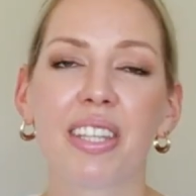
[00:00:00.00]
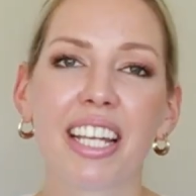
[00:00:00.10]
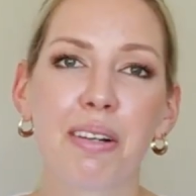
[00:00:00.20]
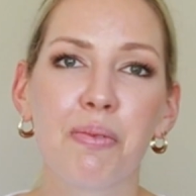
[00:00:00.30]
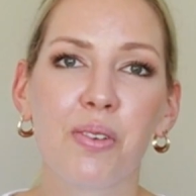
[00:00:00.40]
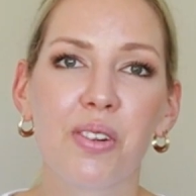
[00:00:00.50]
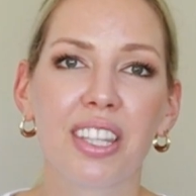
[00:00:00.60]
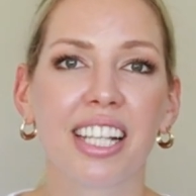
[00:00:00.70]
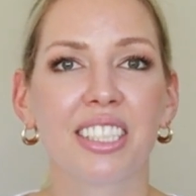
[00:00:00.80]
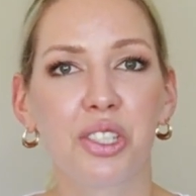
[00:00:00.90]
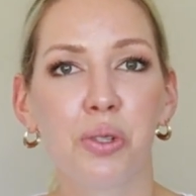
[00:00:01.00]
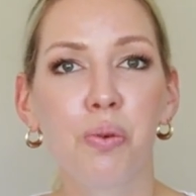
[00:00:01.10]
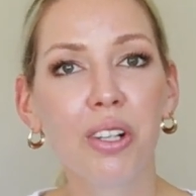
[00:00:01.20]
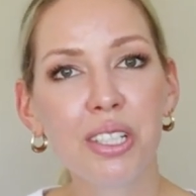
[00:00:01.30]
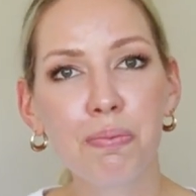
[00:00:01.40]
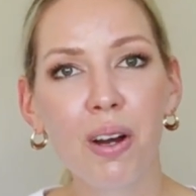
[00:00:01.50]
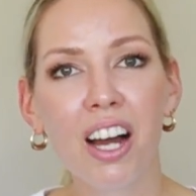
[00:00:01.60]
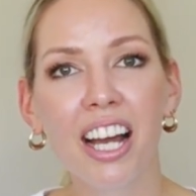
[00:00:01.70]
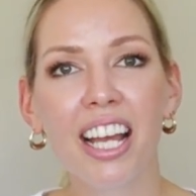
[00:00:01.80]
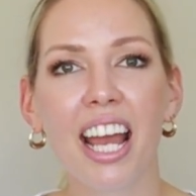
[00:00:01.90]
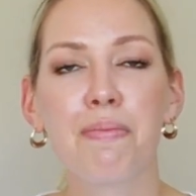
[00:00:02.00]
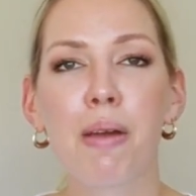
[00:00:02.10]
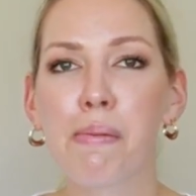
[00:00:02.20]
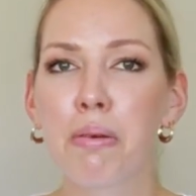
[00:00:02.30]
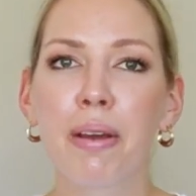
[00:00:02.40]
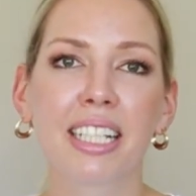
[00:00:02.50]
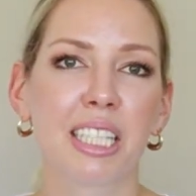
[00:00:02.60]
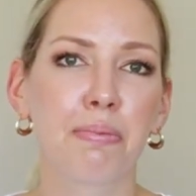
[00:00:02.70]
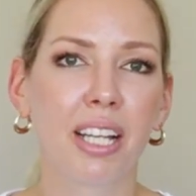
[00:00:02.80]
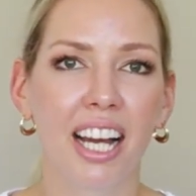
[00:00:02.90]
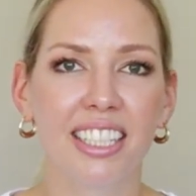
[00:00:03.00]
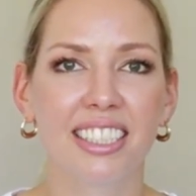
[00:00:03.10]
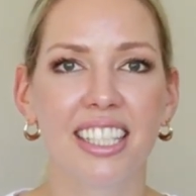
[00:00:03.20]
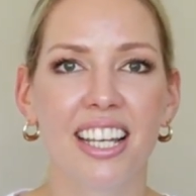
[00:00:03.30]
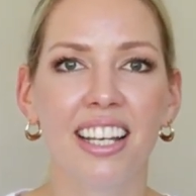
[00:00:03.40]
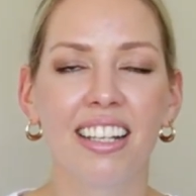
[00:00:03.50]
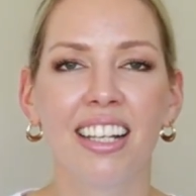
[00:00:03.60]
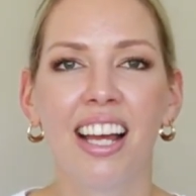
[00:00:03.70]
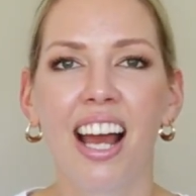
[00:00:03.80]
They are more things that you want to buy, and maybe make some cuts there.